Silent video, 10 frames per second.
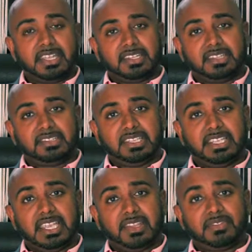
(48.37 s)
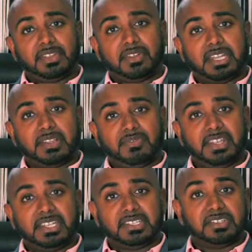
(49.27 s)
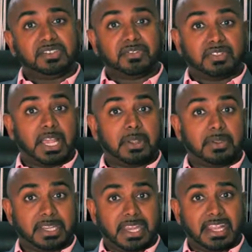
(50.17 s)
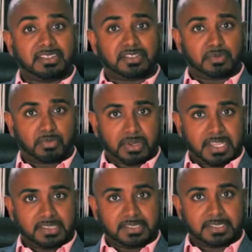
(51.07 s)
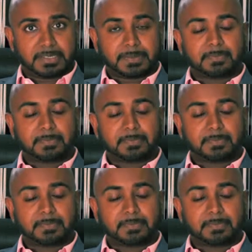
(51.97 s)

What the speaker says: to see if there are any features of thyroid cancer present.